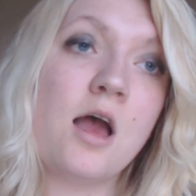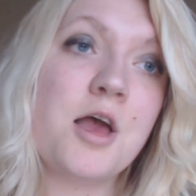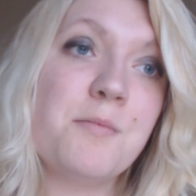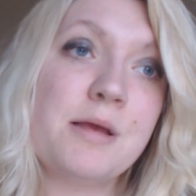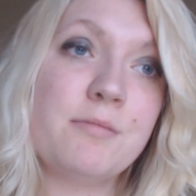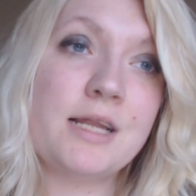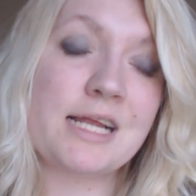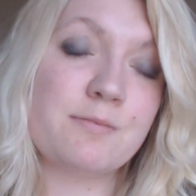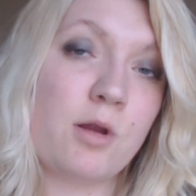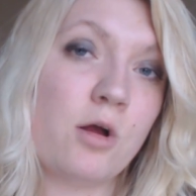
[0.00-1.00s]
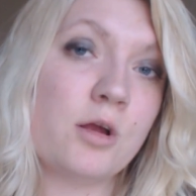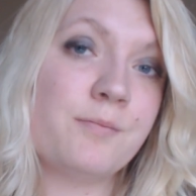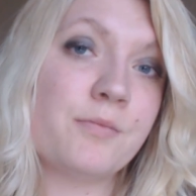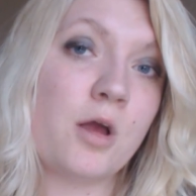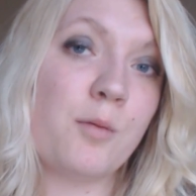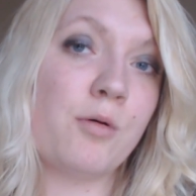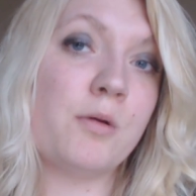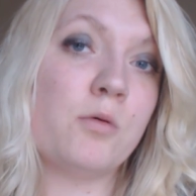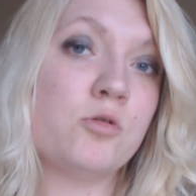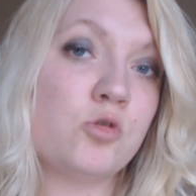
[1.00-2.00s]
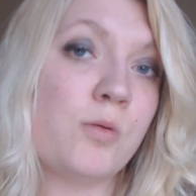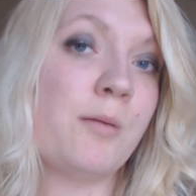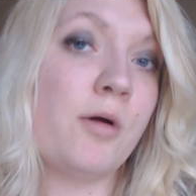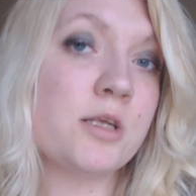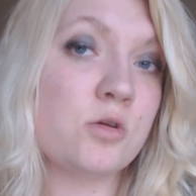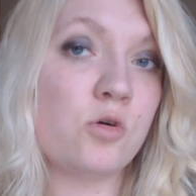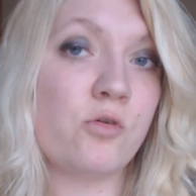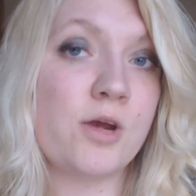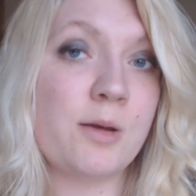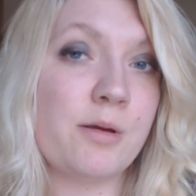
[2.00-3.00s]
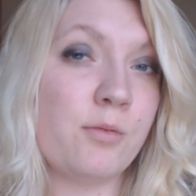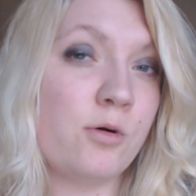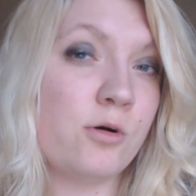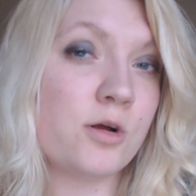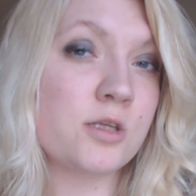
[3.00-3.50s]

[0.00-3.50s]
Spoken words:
In my next vlog, I probably will talk about my story a bit more,